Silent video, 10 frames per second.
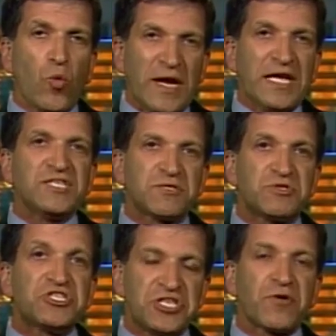we need
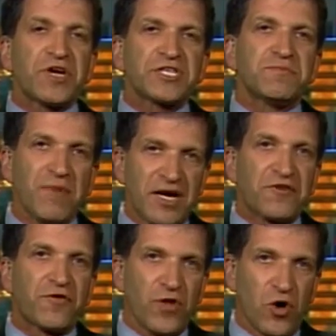some serious
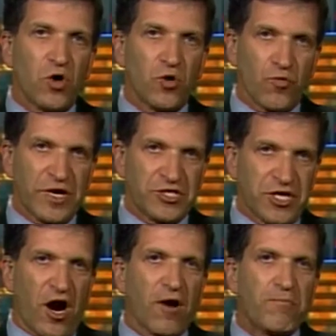money for the whole region.